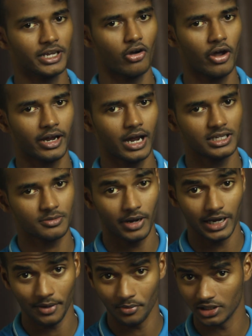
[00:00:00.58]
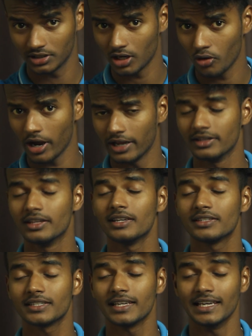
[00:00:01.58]
it going guys? My name is Rao and
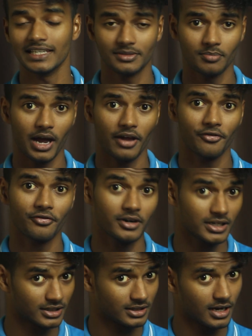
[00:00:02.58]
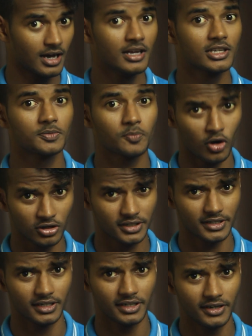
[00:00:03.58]
this is my first
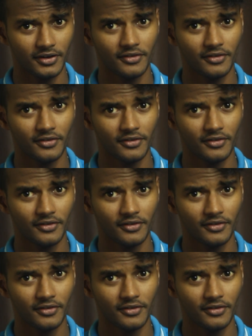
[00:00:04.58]
sponsored